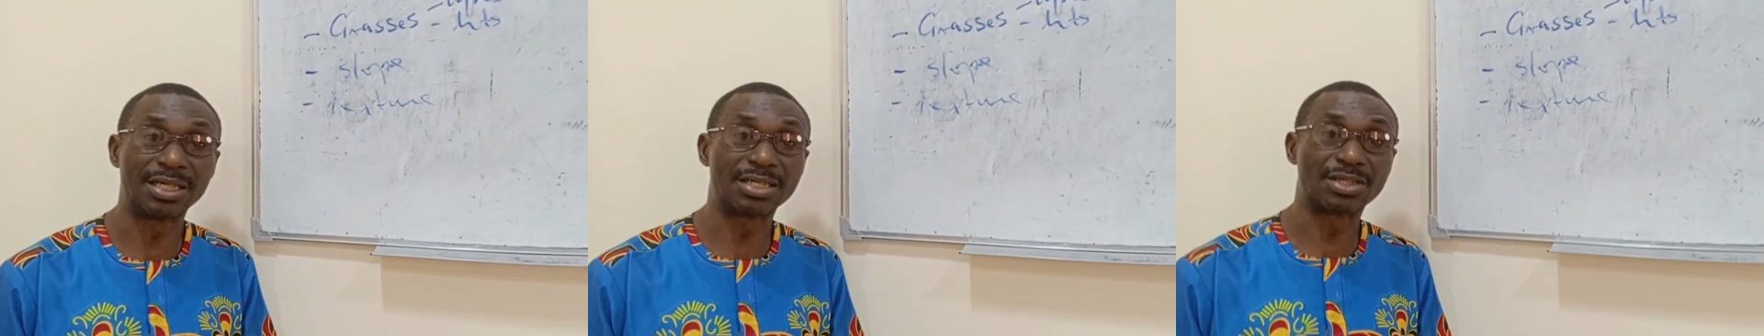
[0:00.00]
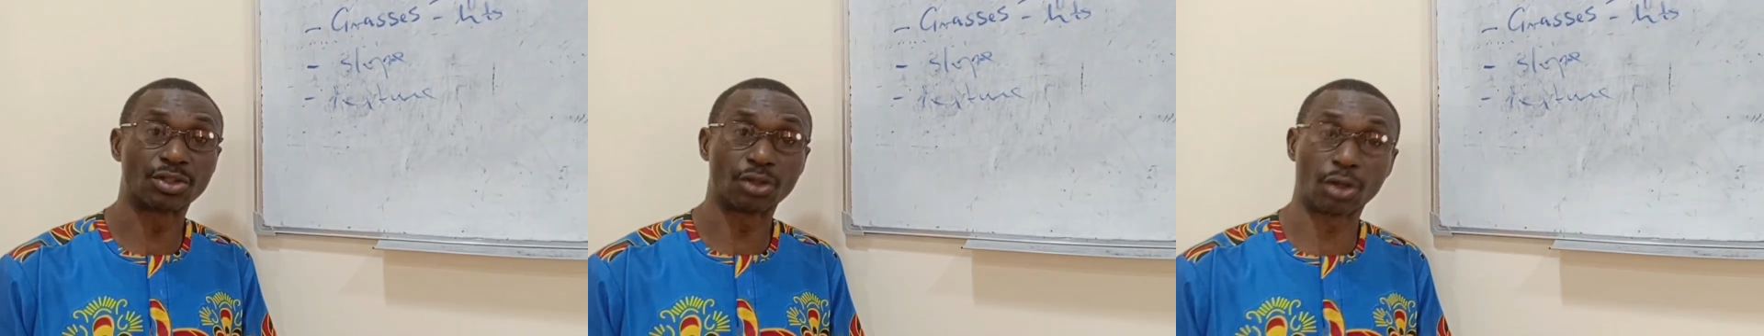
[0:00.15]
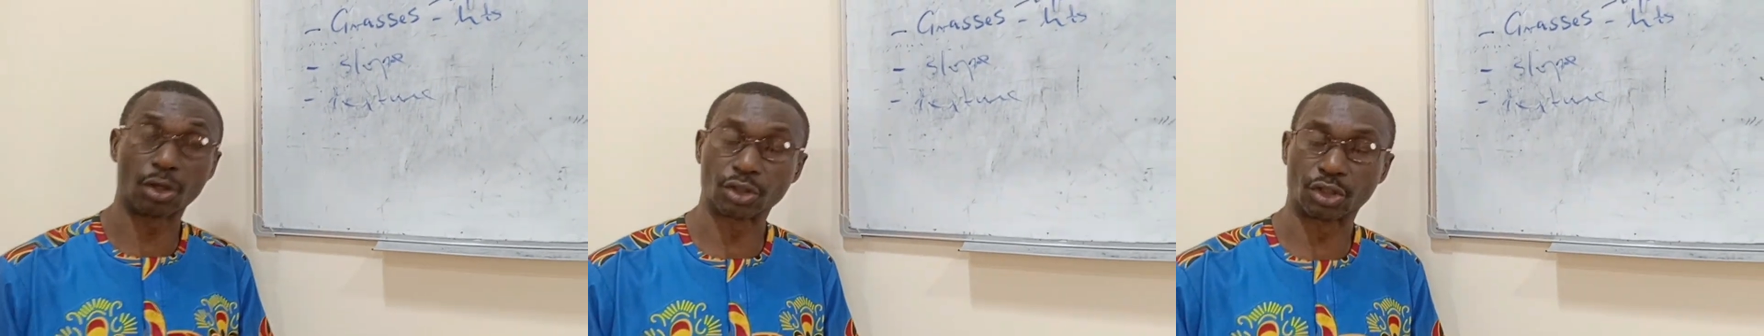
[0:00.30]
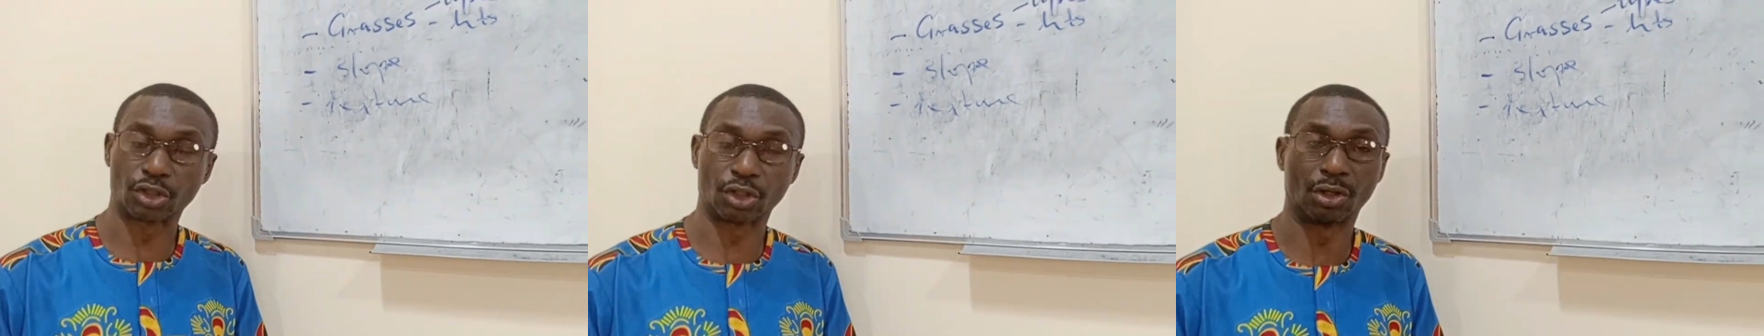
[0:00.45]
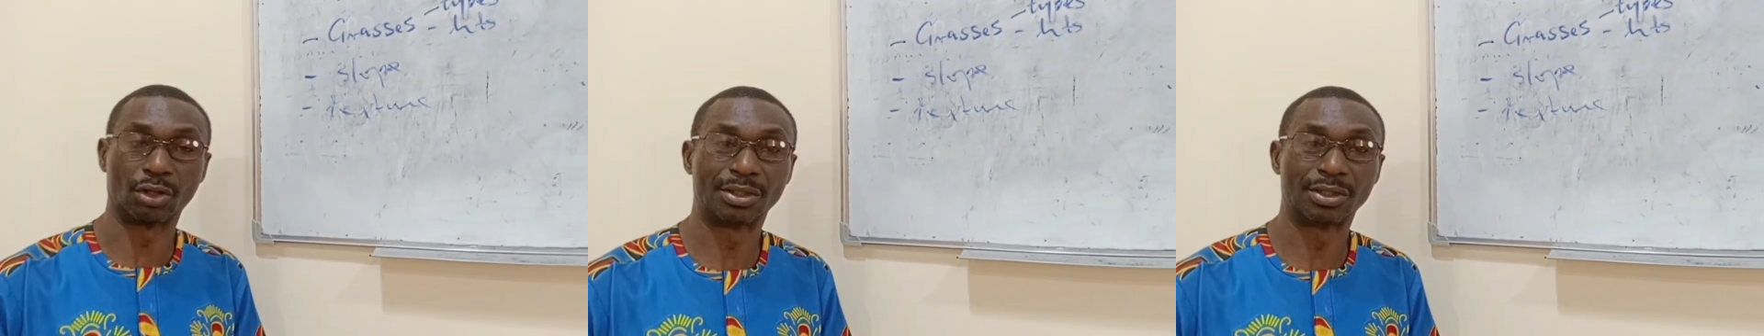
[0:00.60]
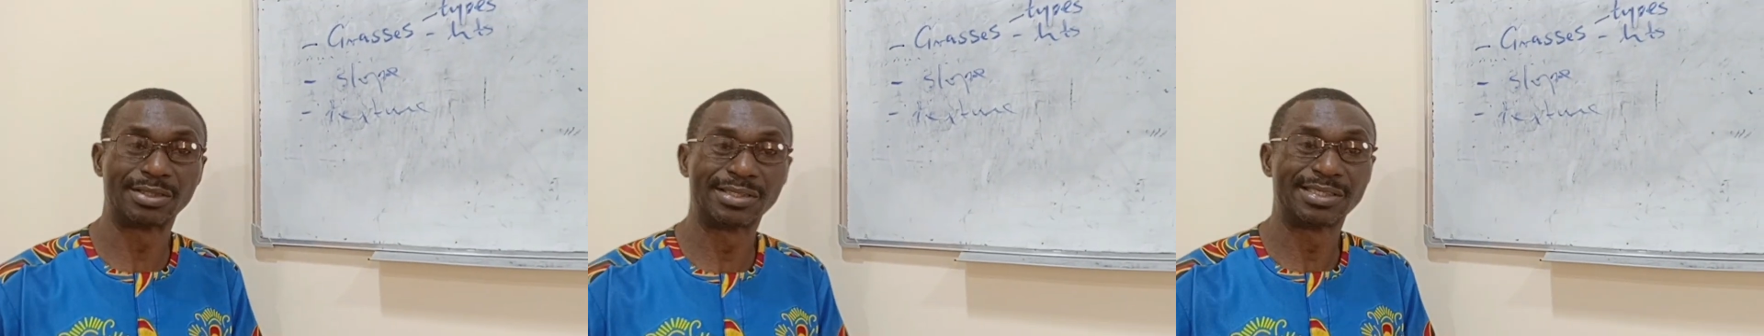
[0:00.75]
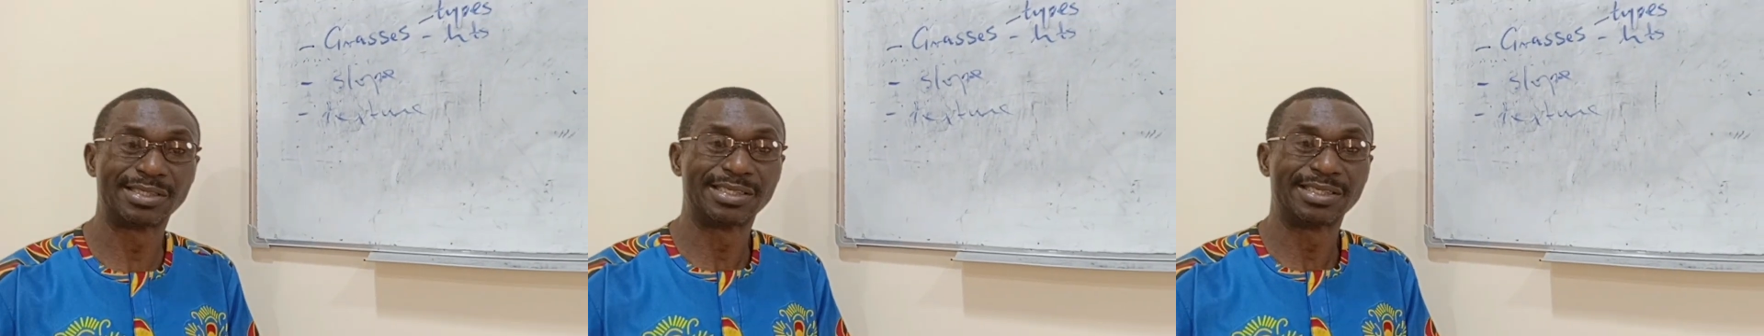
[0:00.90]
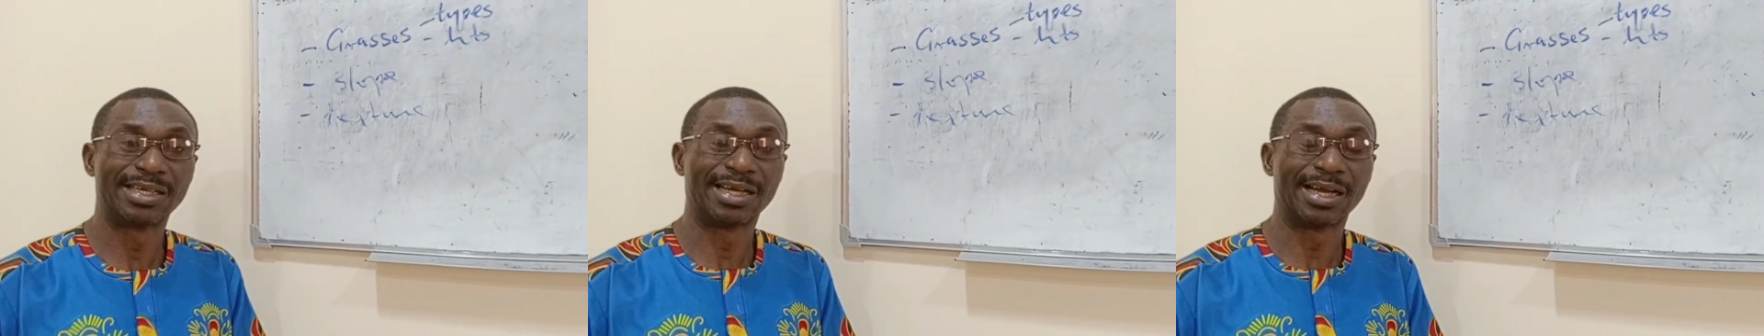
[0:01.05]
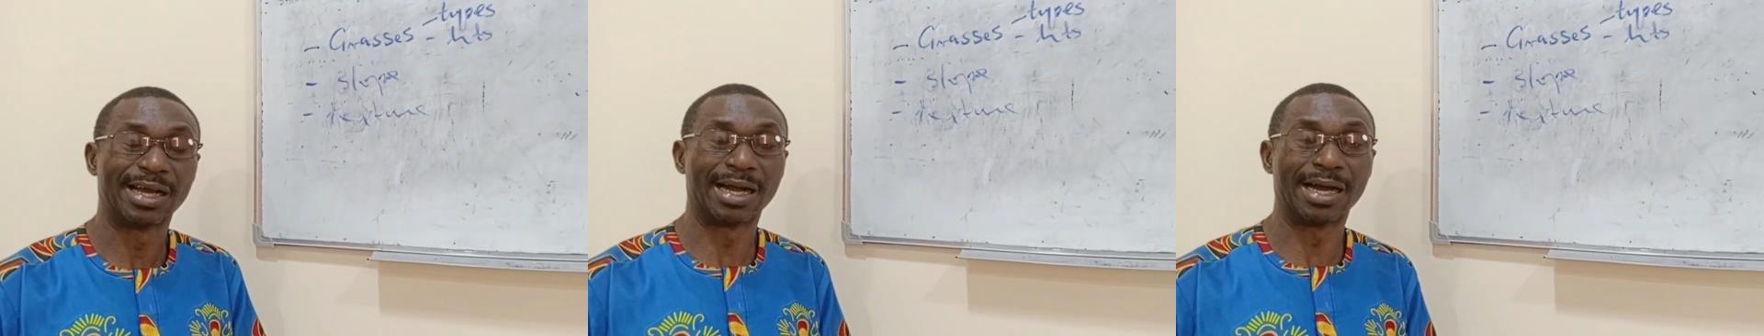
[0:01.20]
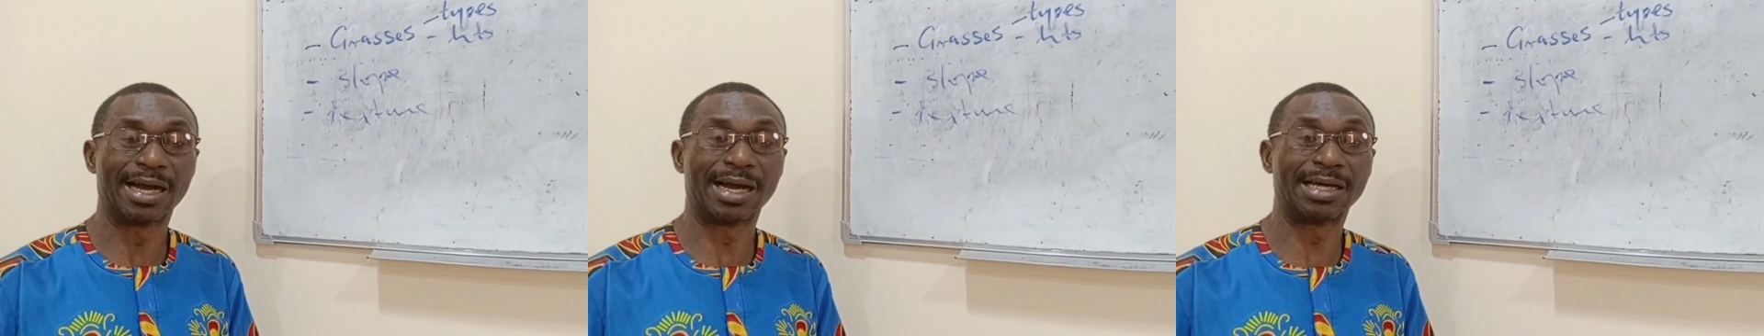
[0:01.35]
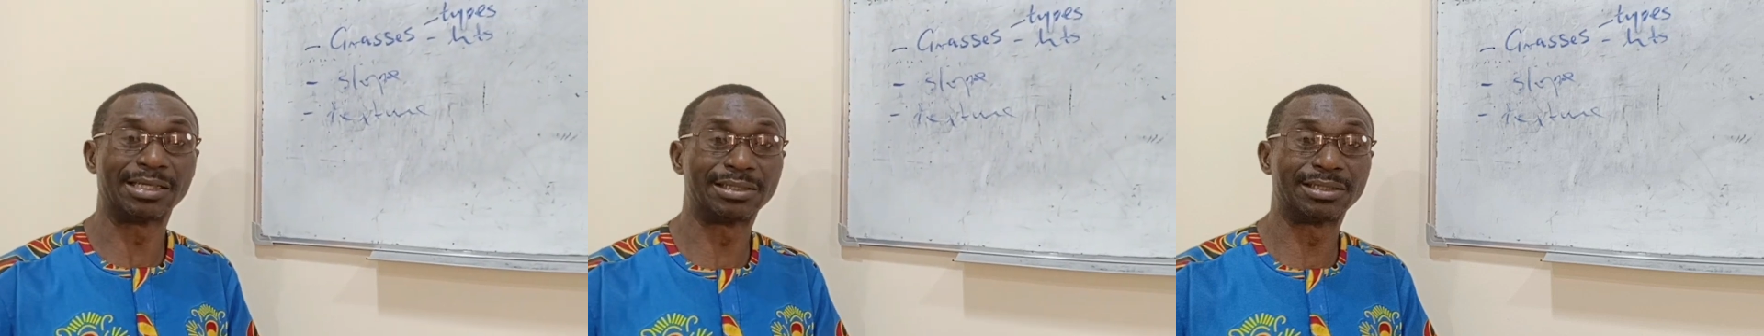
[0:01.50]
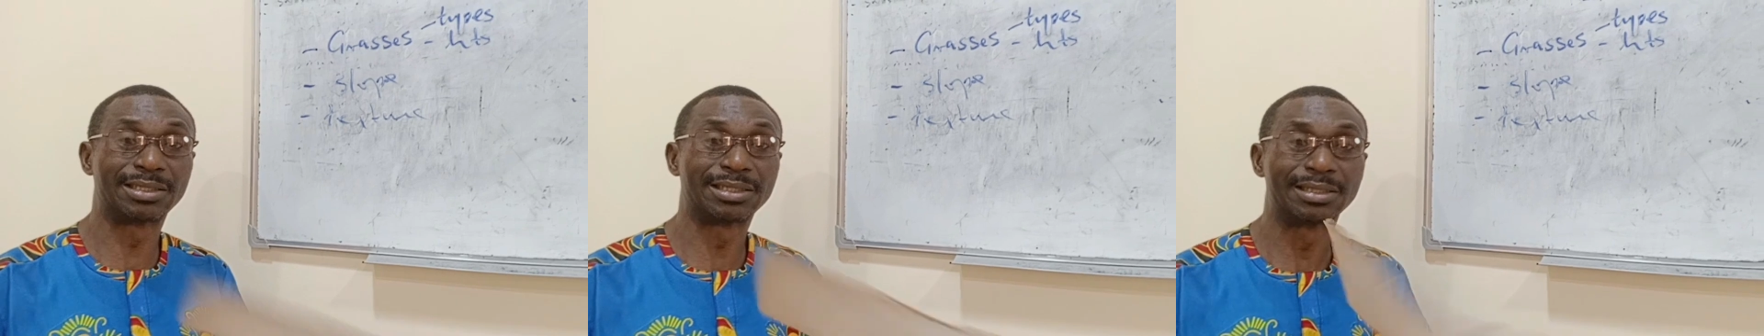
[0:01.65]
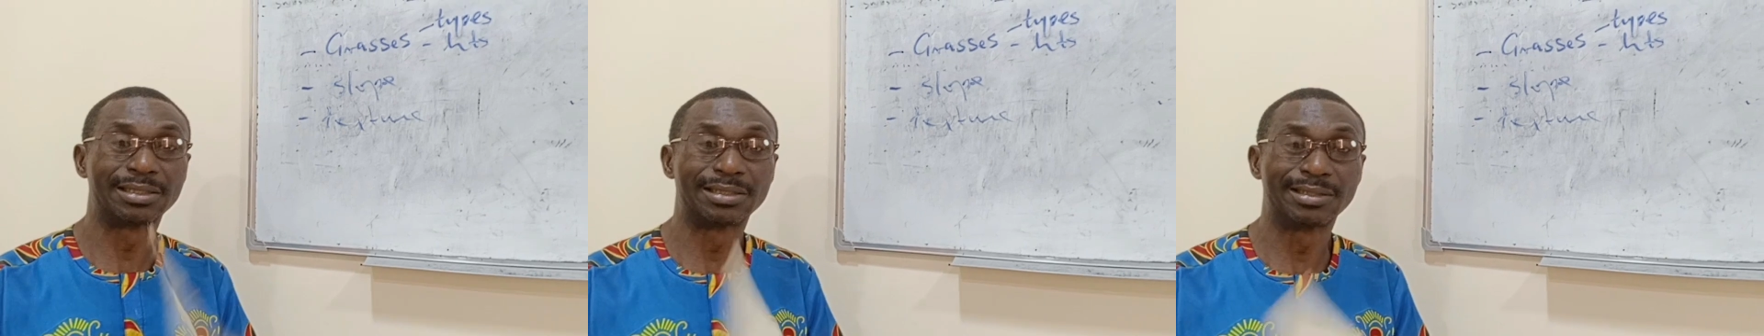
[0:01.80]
the structure, and